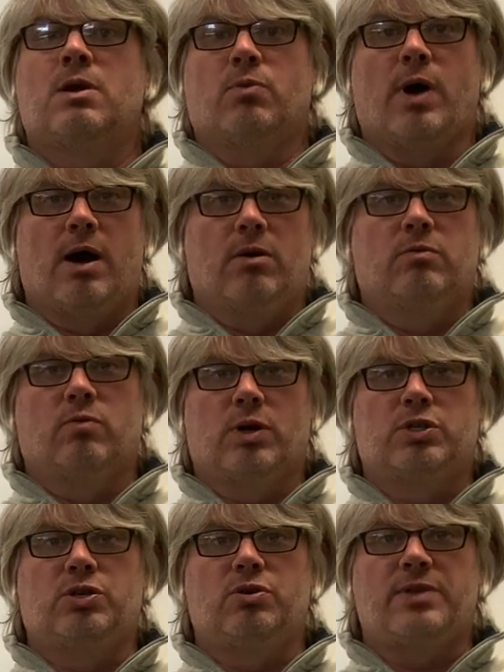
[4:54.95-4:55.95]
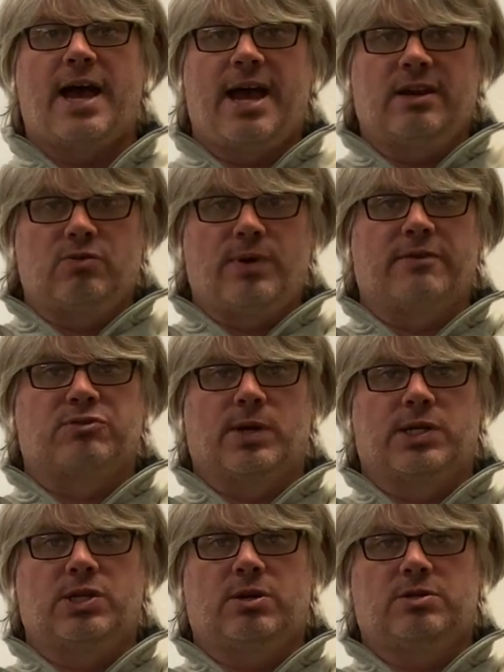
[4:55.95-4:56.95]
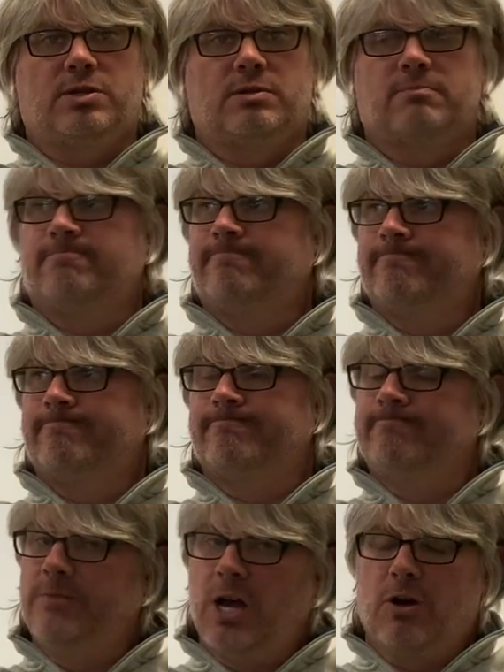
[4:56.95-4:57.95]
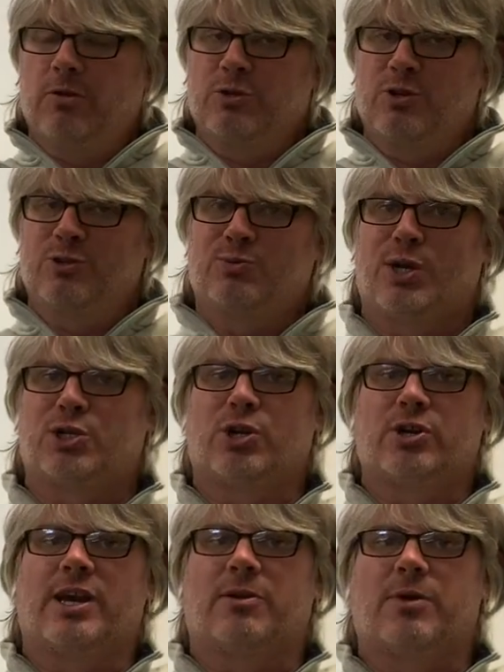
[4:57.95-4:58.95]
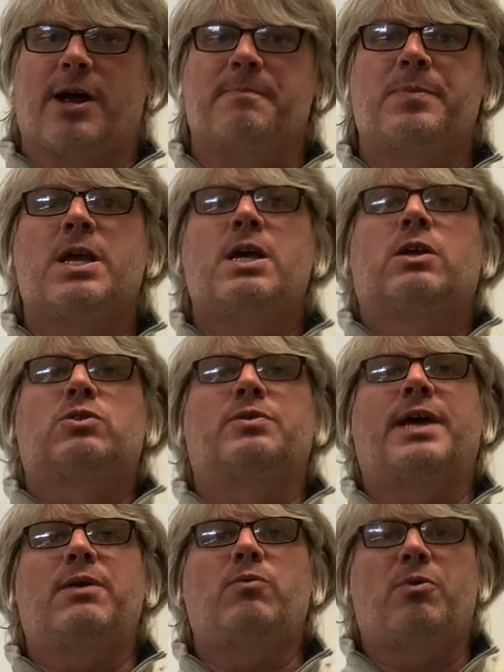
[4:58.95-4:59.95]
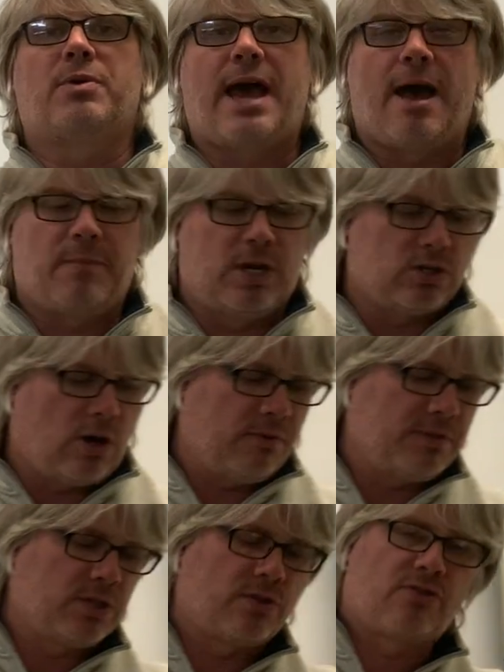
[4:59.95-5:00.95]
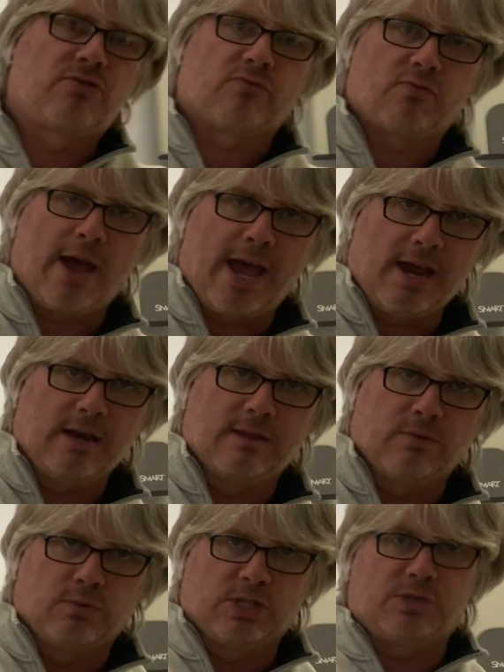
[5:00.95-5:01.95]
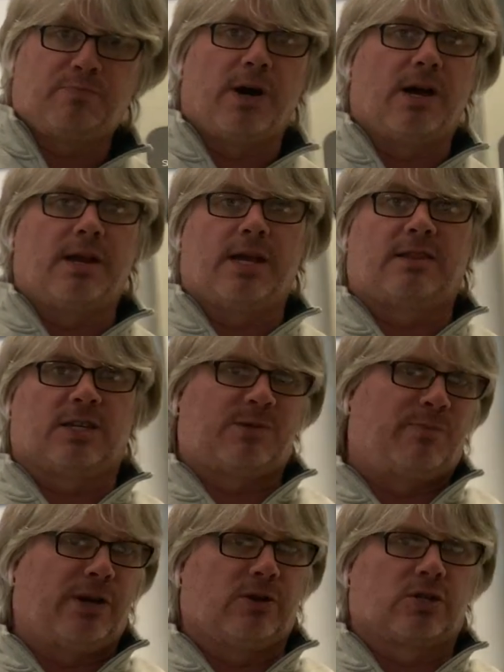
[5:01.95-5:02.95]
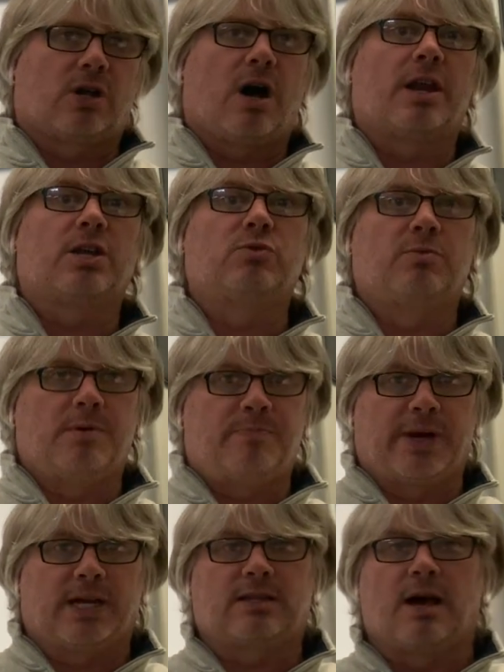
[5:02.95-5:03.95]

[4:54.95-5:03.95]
Well, once you do that, do we have sweatshirts? No, there's no sweatshirt yet, right? So then what would happen is all this thread that was spun at the spinner's cottage would be picked